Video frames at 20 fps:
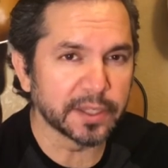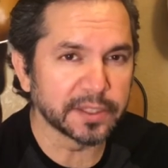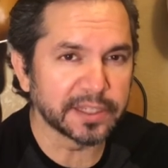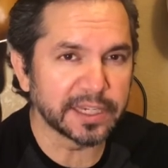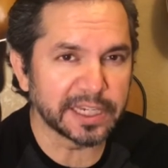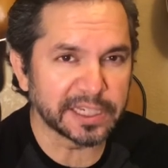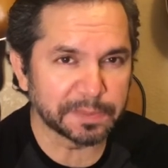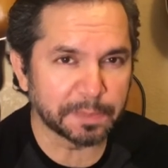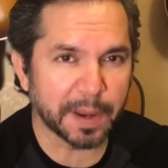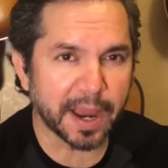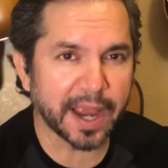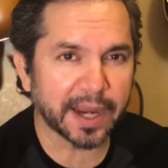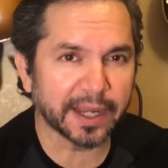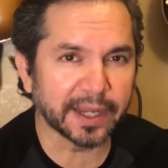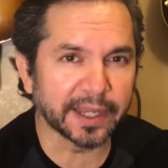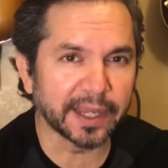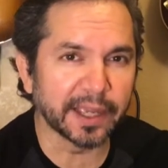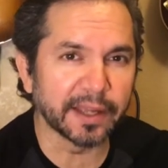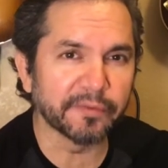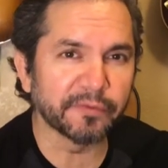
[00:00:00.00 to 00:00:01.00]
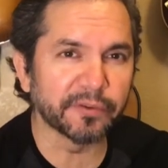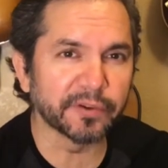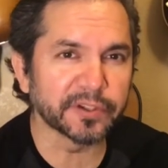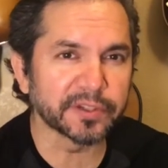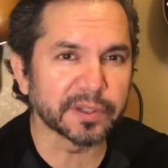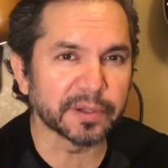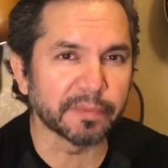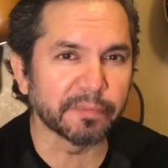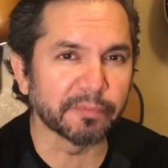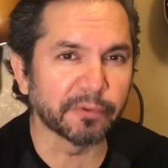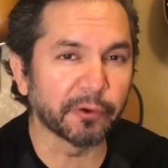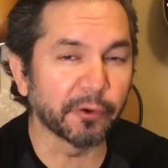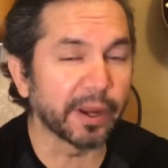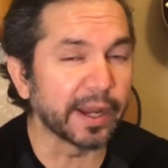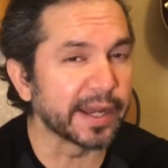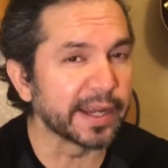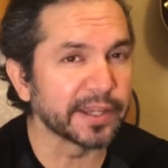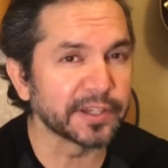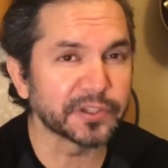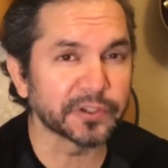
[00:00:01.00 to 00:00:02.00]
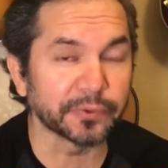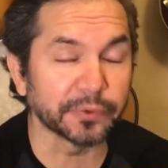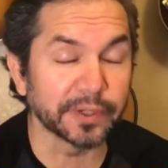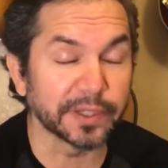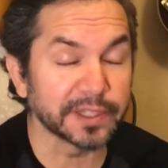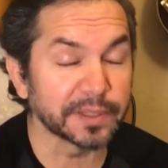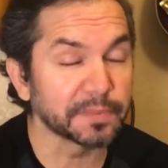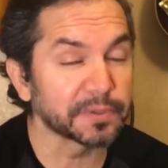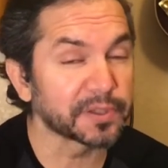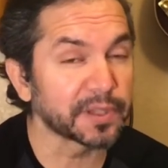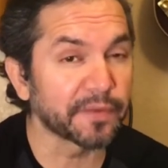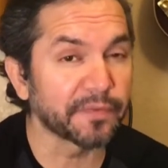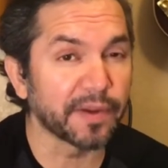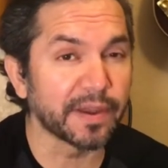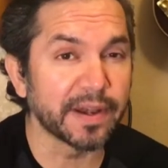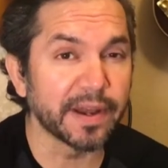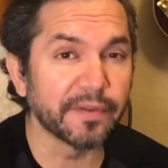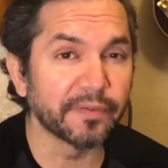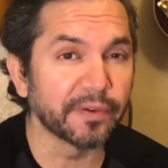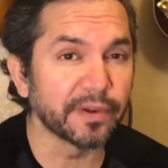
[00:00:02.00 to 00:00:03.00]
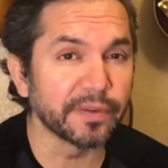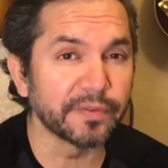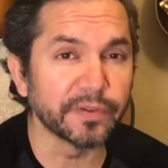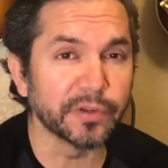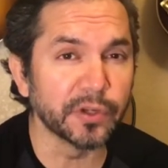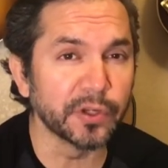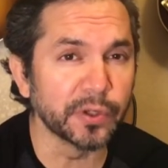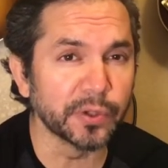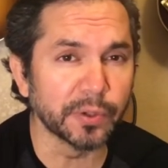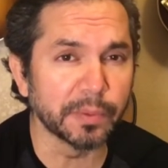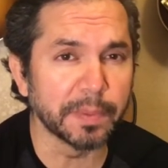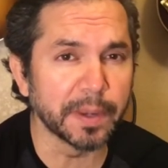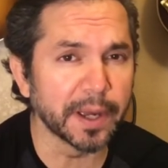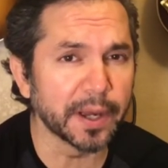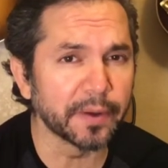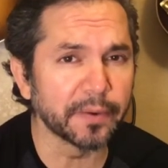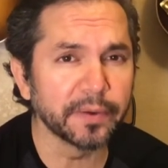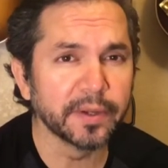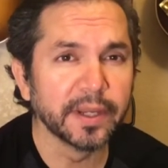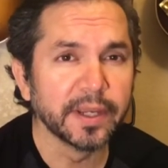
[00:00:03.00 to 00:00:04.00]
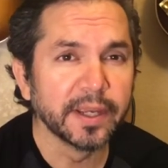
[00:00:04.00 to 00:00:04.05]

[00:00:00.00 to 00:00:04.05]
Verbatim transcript: he's back again for some great history, some stuff I never even knew about,